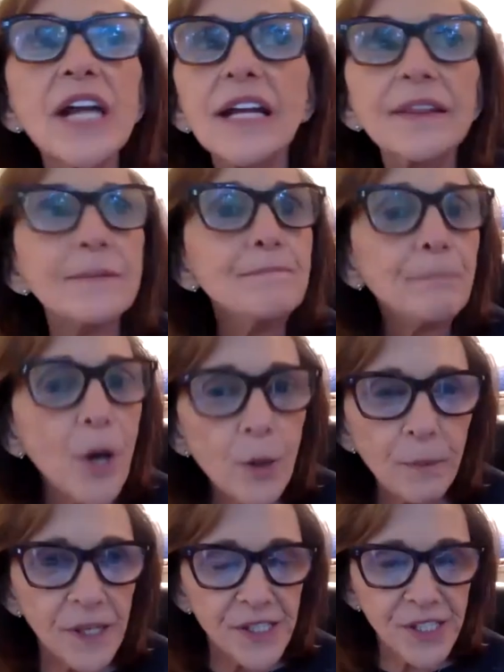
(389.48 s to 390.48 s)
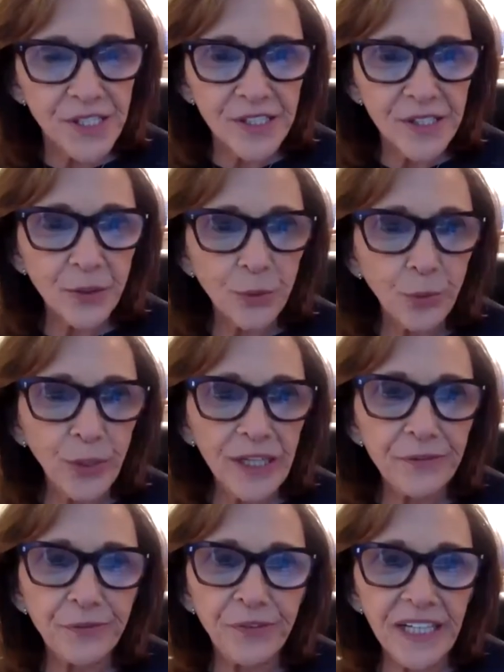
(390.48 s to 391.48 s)
the moment we
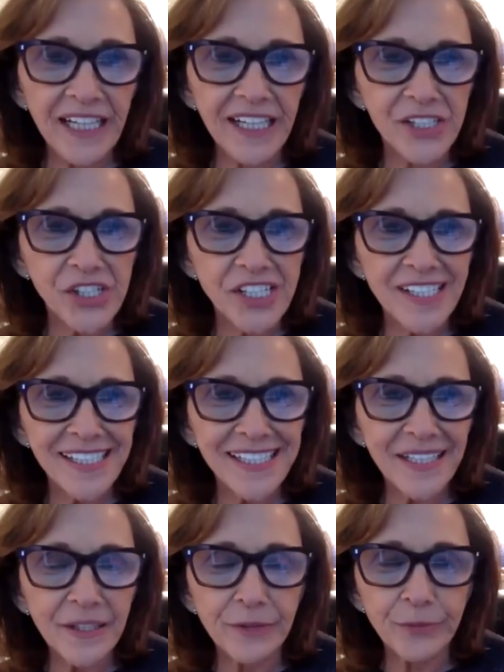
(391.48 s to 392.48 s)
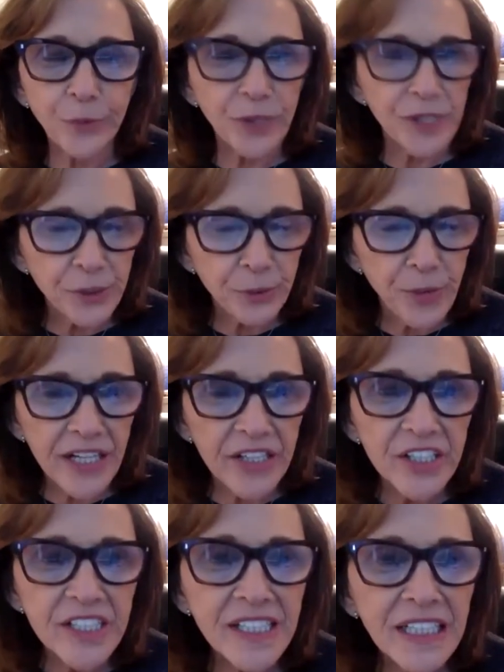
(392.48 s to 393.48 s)
finished the Voyager
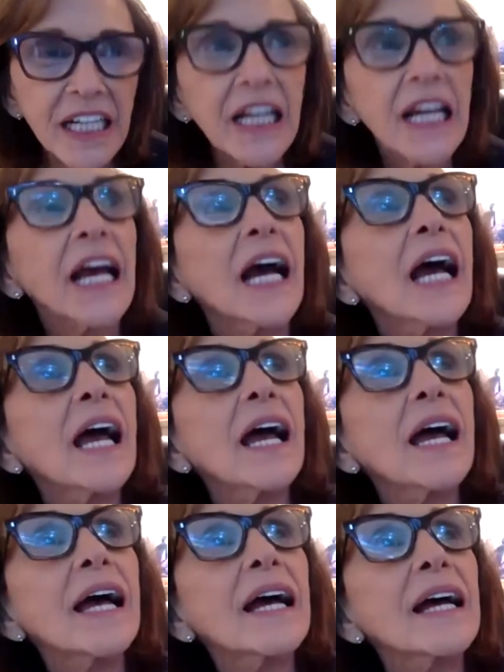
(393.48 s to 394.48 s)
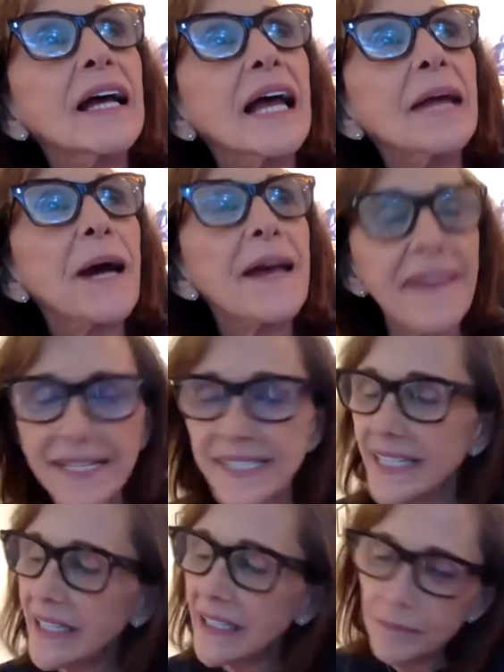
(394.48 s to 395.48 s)
record, and by that
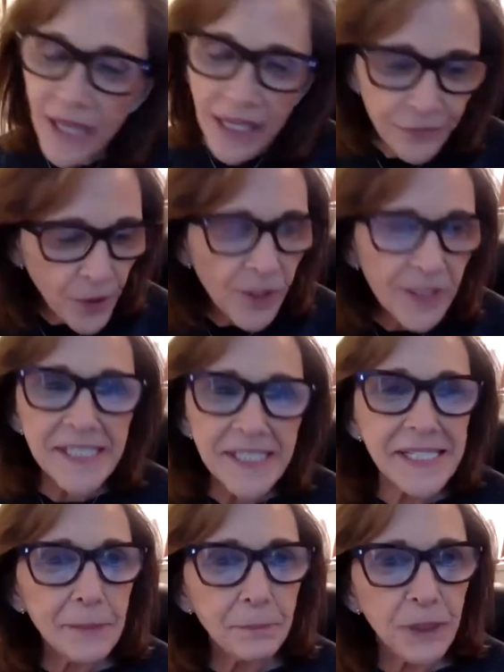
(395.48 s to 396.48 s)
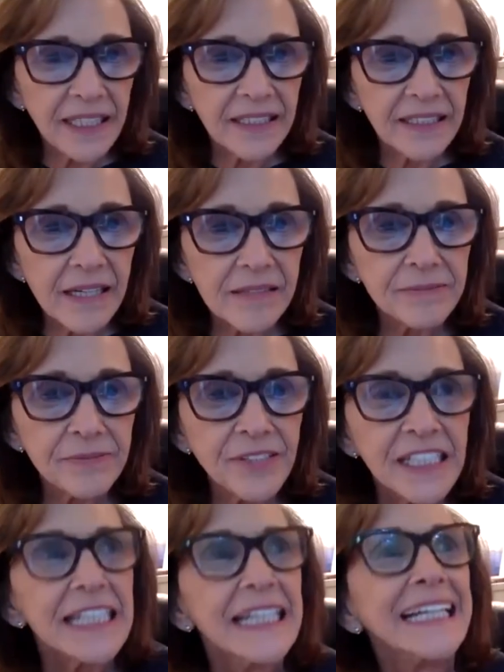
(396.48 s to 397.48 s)
time had fallen deeply in love,
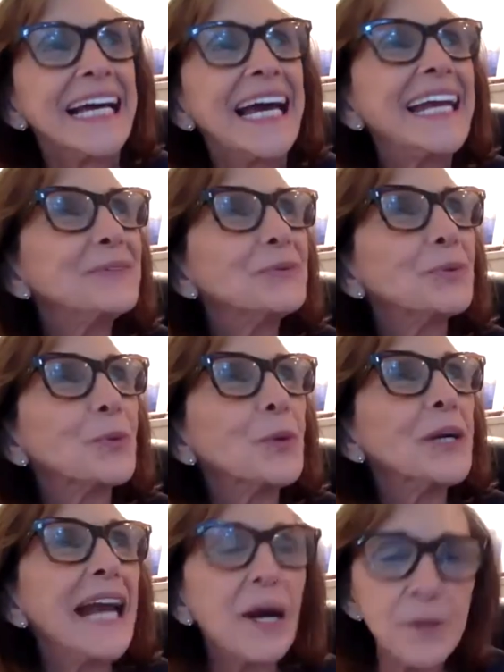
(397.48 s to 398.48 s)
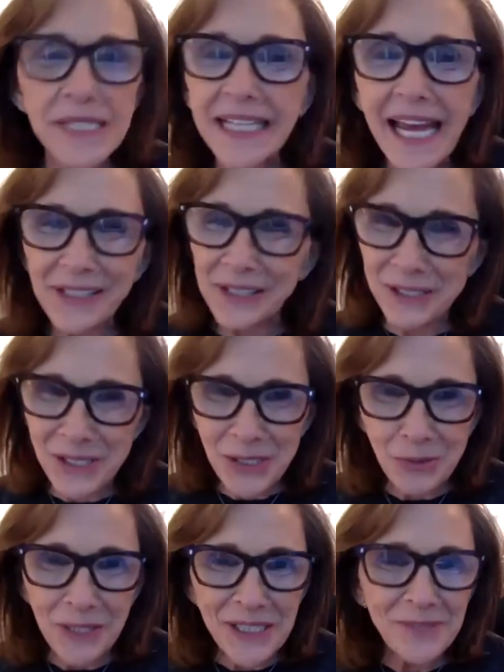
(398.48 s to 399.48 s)
and we're now together
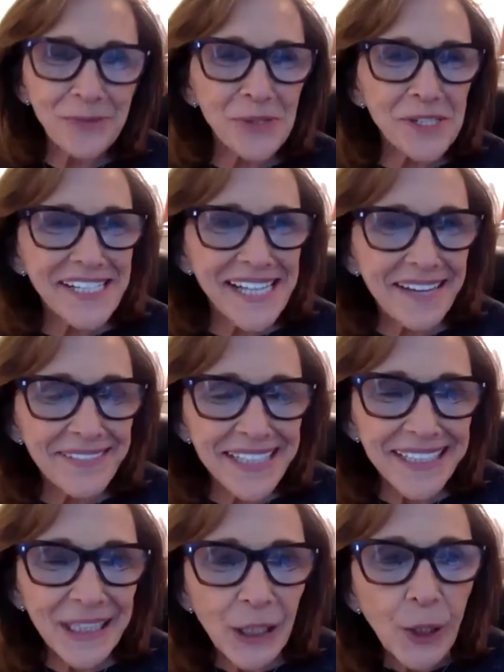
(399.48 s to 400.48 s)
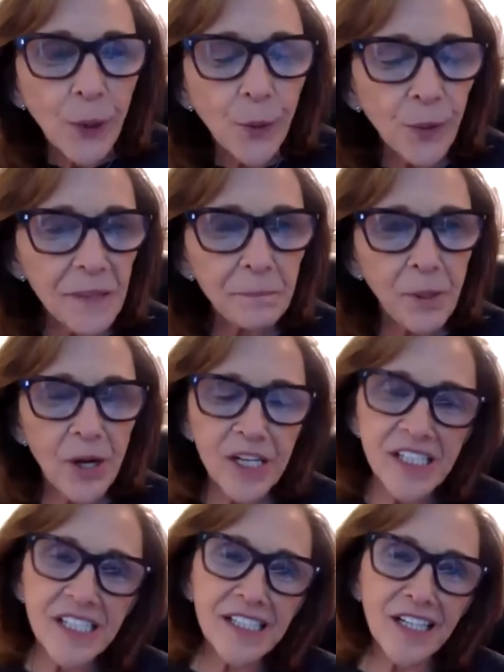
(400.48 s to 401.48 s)
24/7, we
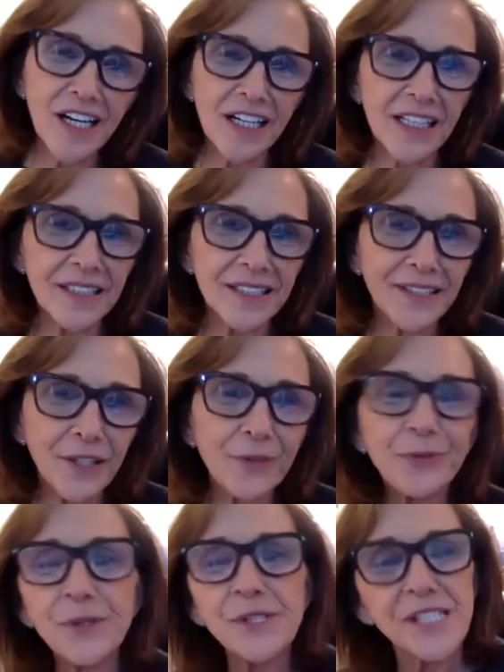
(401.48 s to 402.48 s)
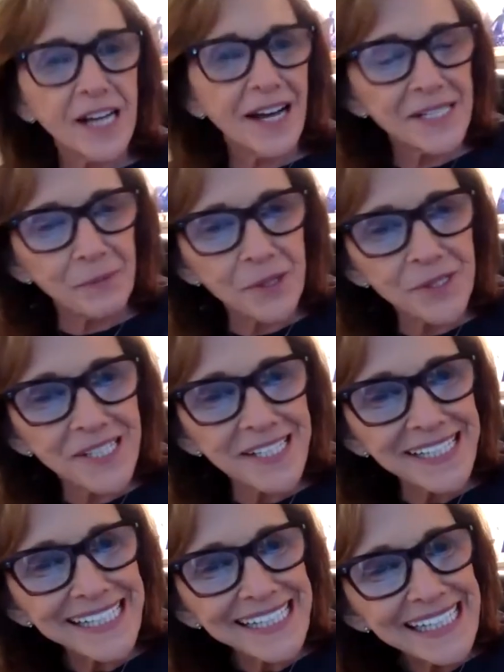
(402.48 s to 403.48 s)
embarked on the first Cosmos.
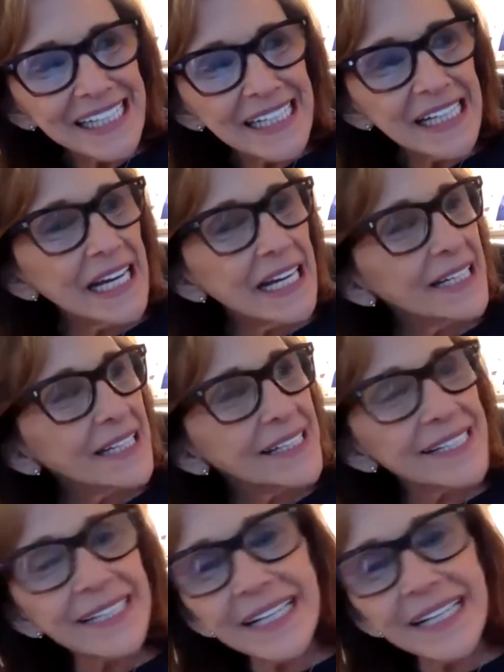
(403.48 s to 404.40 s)
And